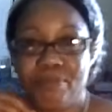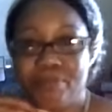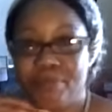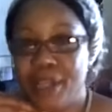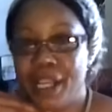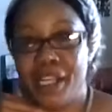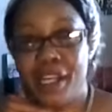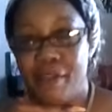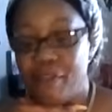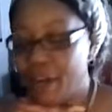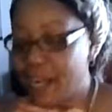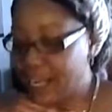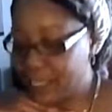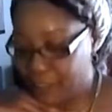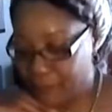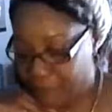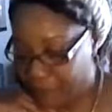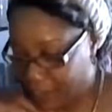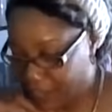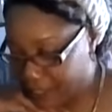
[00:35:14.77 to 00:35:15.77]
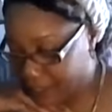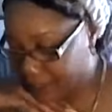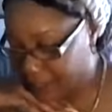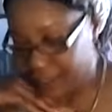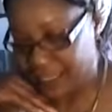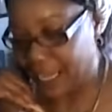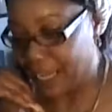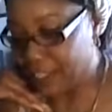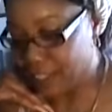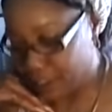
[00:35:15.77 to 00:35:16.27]
They never had the faith
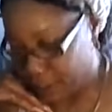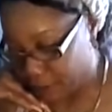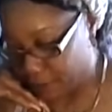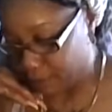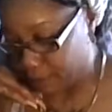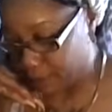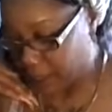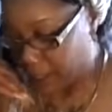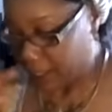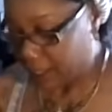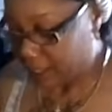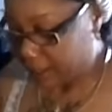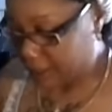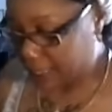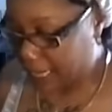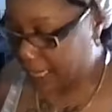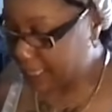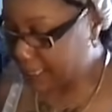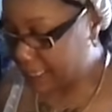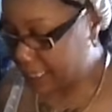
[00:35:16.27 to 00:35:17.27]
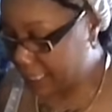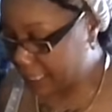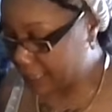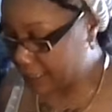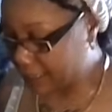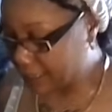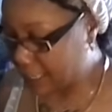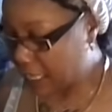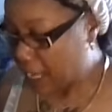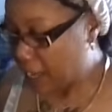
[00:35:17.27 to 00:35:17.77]
like you. They
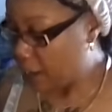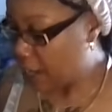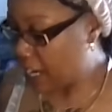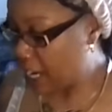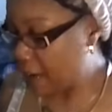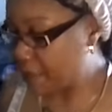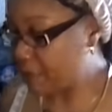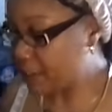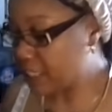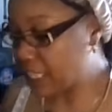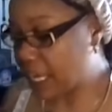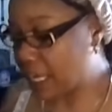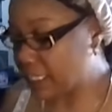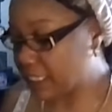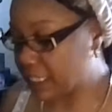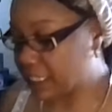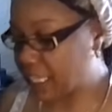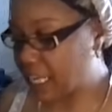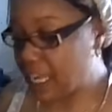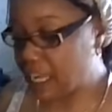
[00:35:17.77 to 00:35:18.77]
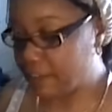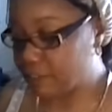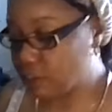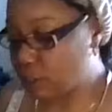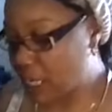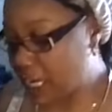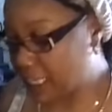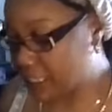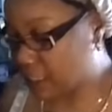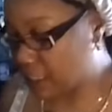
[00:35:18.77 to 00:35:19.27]
didn't. Everything that they have
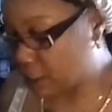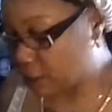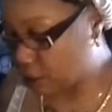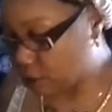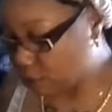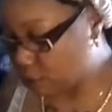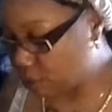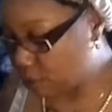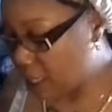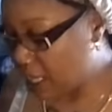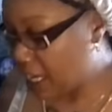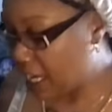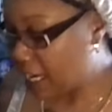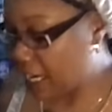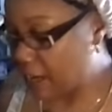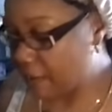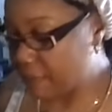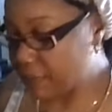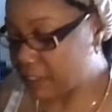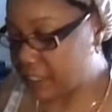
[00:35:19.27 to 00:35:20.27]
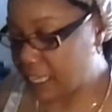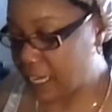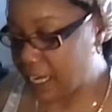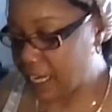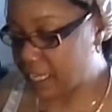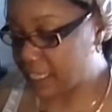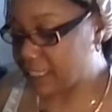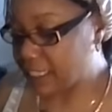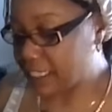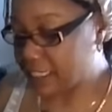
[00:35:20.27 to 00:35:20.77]
tried to do,
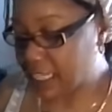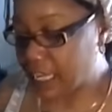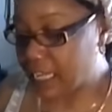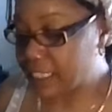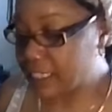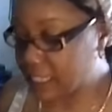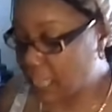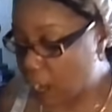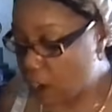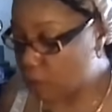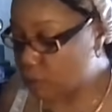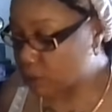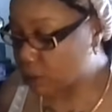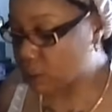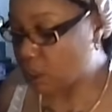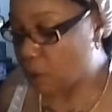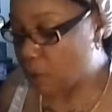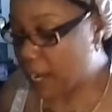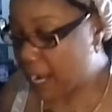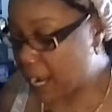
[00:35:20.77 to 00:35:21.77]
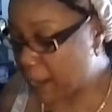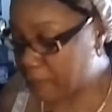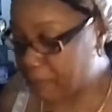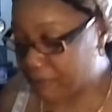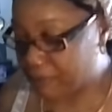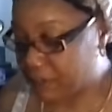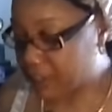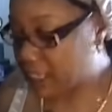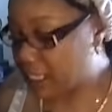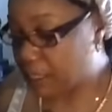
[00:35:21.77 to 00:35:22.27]
everything that they thought was going to happen
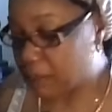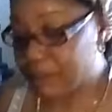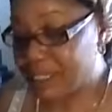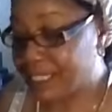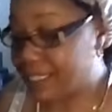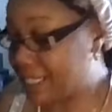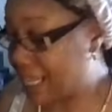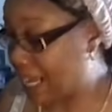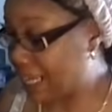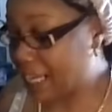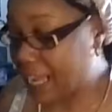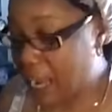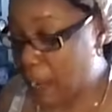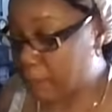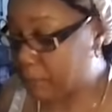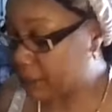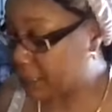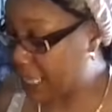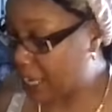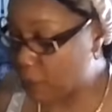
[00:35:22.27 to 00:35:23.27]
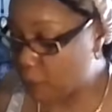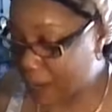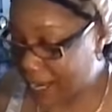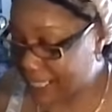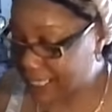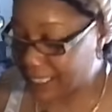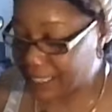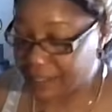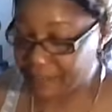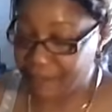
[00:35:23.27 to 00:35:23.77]
for them did not happen. They
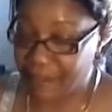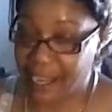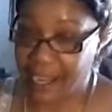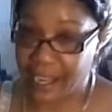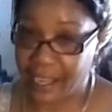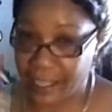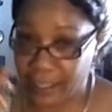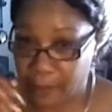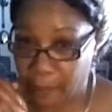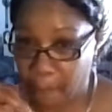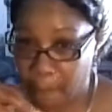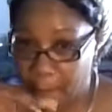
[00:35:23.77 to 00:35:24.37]
waited in vain.